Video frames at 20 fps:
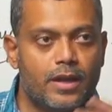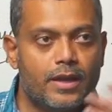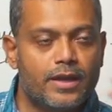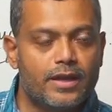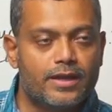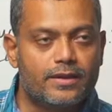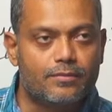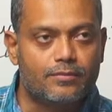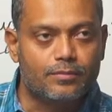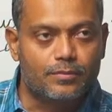
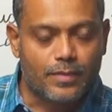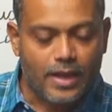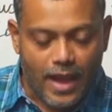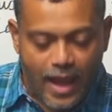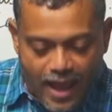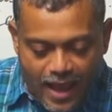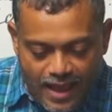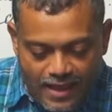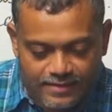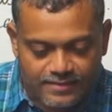it
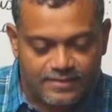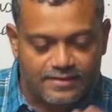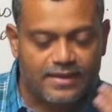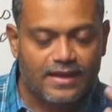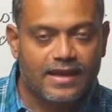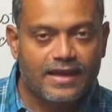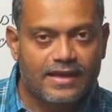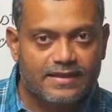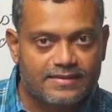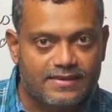has
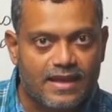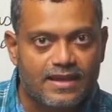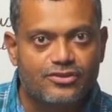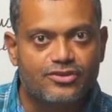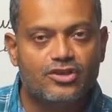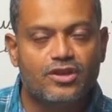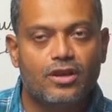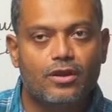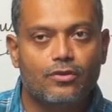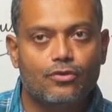the
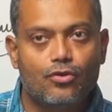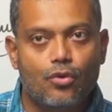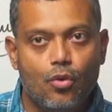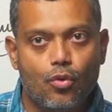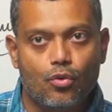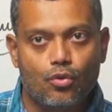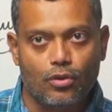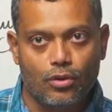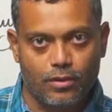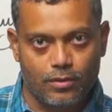essential
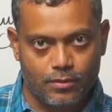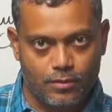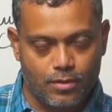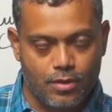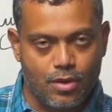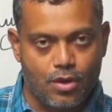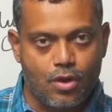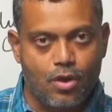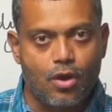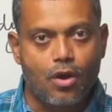role
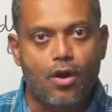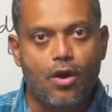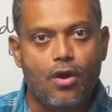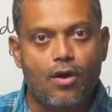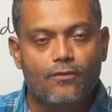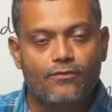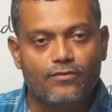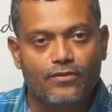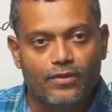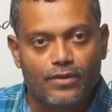
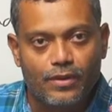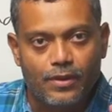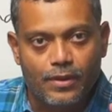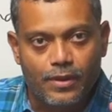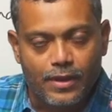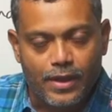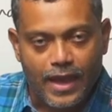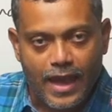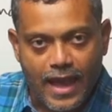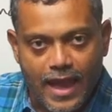of
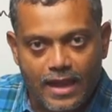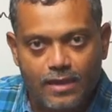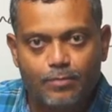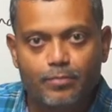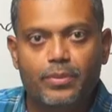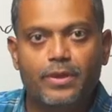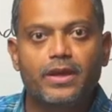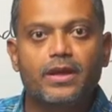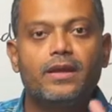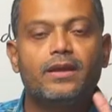
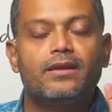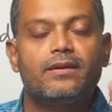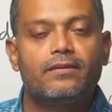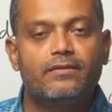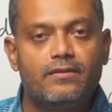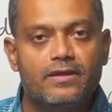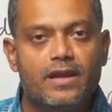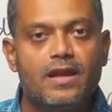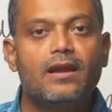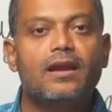helping
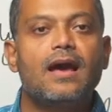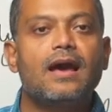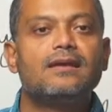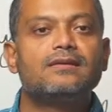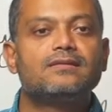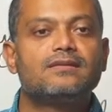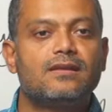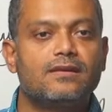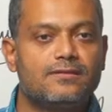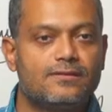
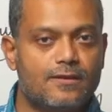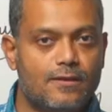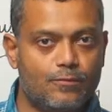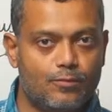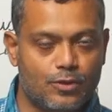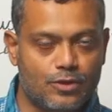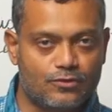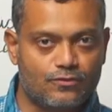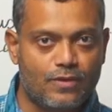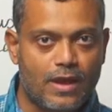realize the
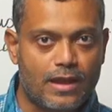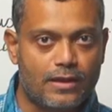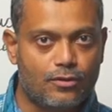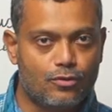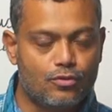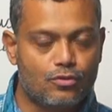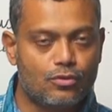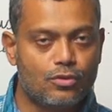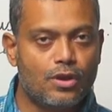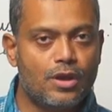surplus
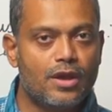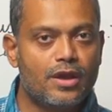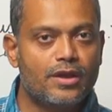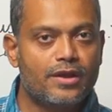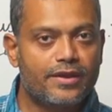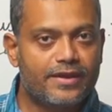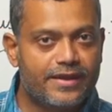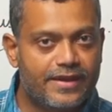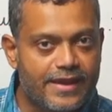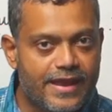value
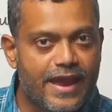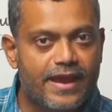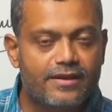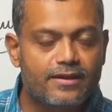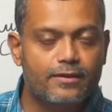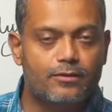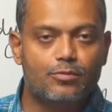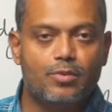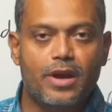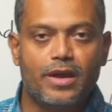
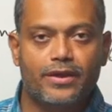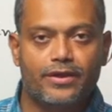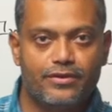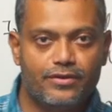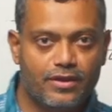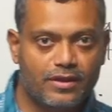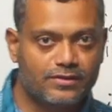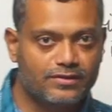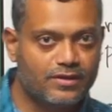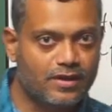created by
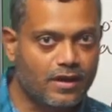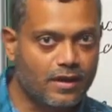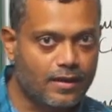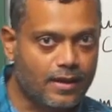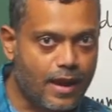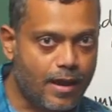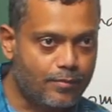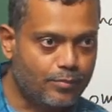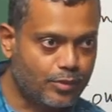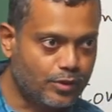industrial
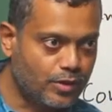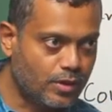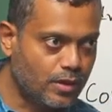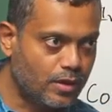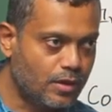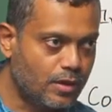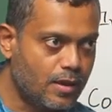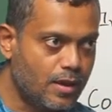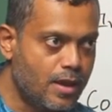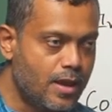capital.
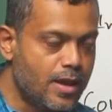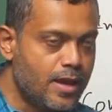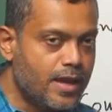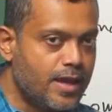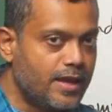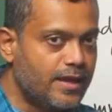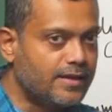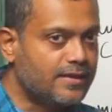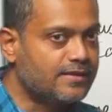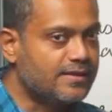
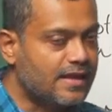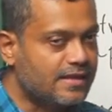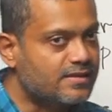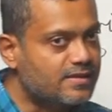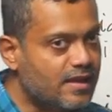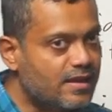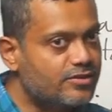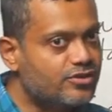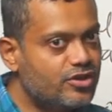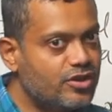It is
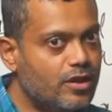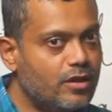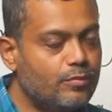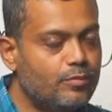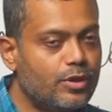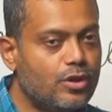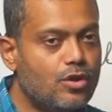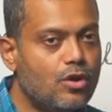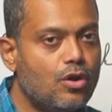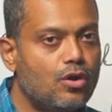essential
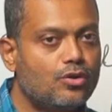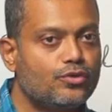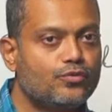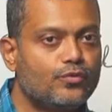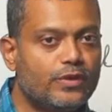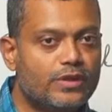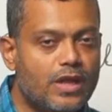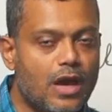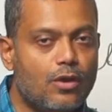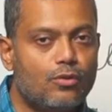because
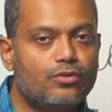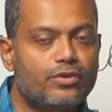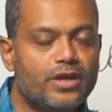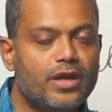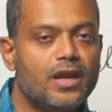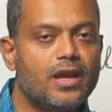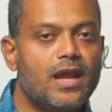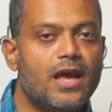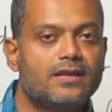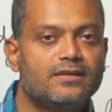without
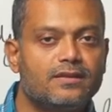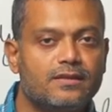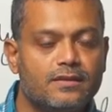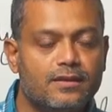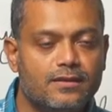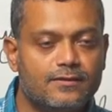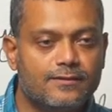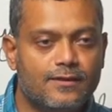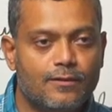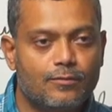realizing
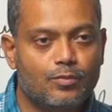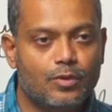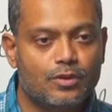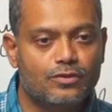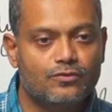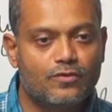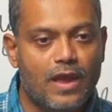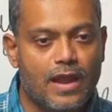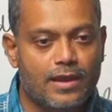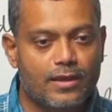the
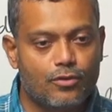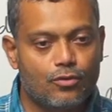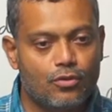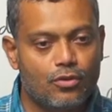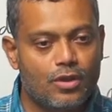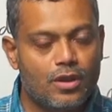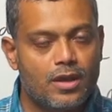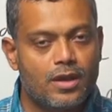surplus value,